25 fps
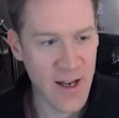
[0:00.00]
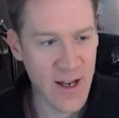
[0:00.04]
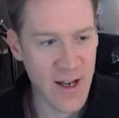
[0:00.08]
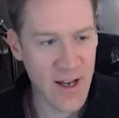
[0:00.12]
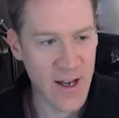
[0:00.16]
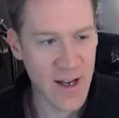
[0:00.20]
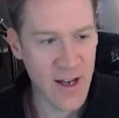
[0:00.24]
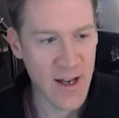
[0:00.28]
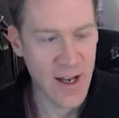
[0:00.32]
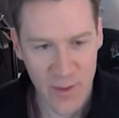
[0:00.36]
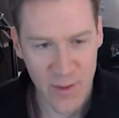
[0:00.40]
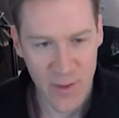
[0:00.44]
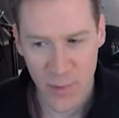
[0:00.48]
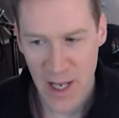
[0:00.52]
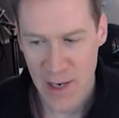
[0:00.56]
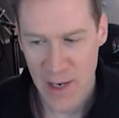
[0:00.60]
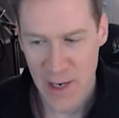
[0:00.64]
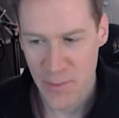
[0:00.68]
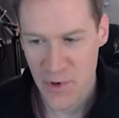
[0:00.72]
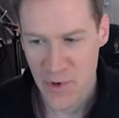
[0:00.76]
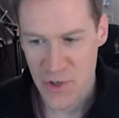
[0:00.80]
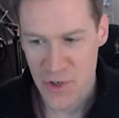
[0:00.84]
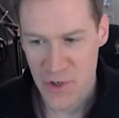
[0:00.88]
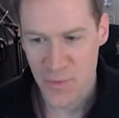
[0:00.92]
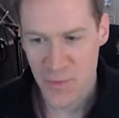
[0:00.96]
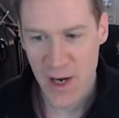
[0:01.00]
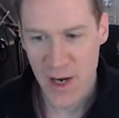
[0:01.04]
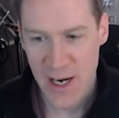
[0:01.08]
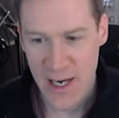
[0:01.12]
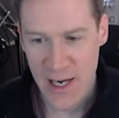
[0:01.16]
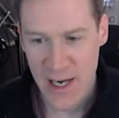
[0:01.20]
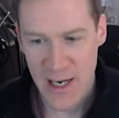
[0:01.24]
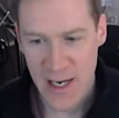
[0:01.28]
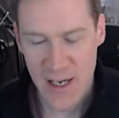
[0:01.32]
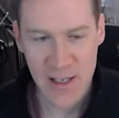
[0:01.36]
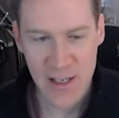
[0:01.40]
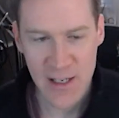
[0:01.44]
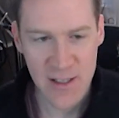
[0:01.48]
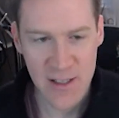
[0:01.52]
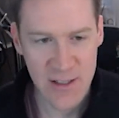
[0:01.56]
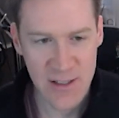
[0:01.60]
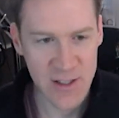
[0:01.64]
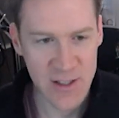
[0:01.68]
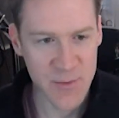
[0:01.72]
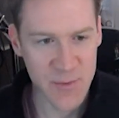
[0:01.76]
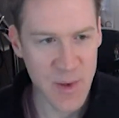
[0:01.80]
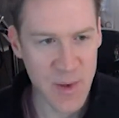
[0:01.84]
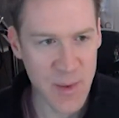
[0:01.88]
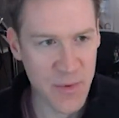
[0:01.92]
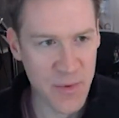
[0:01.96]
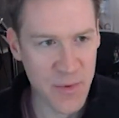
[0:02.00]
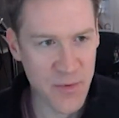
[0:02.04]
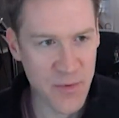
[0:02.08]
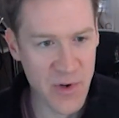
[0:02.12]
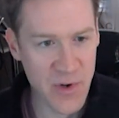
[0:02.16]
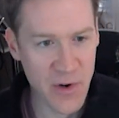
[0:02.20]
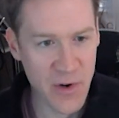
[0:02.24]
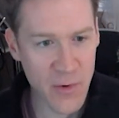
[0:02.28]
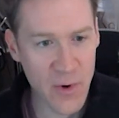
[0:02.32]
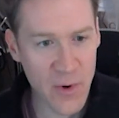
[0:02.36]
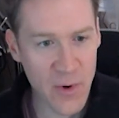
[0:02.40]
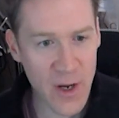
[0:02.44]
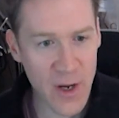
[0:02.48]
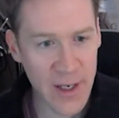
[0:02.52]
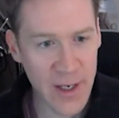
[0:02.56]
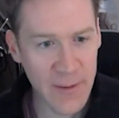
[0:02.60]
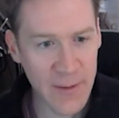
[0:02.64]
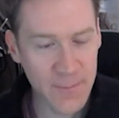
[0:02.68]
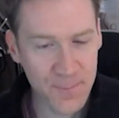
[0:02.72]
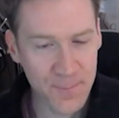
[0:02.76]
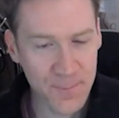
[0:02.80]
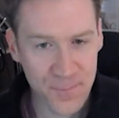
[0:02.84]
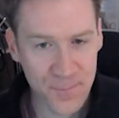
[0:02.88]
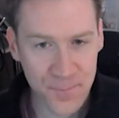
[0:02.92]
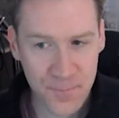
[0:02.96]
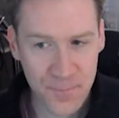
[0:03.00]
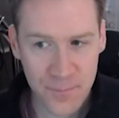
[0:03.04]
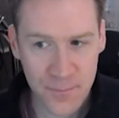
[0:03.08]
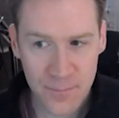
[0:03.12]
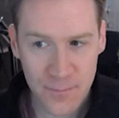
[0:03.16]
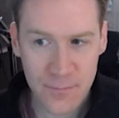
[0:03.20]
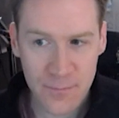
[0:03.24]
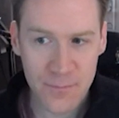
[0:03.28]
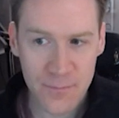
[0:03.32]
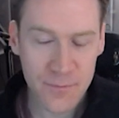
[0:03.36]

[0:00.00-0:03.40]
Uh, and uh, blind merge mining is this BIP 301.